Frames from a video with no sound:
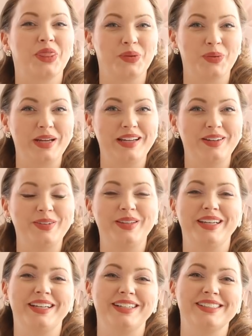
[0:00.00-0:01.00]
3 new
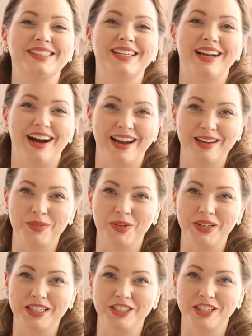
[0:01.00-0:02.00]
things that I am
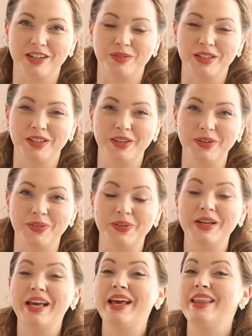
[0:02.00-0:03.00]
going to share with you
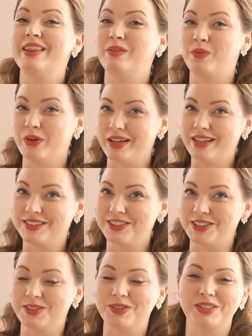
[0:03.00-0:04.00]
that we can
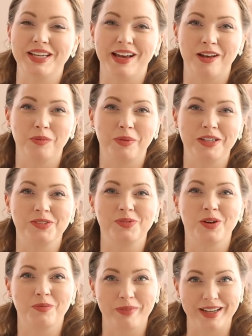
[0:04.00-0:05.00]
do to help us
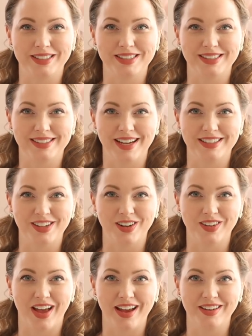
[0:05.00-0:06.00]
romanticize
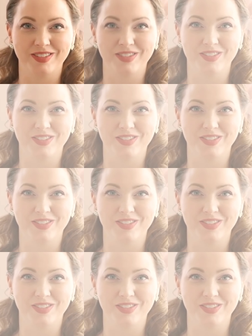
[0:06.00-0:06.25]
our life.